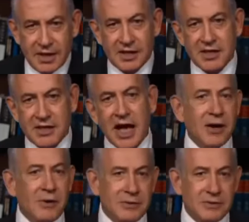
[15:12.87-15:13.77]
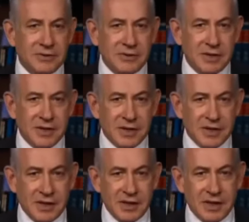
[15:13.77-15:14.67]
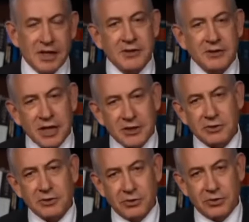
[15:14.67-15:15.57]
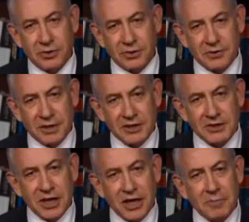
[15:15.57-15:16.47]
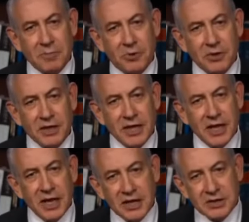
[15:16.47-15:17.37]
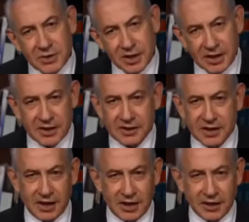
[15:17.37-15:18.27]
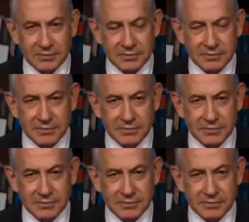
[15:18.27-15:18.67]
Yet now, the International Court is trying to put Israel in the dock.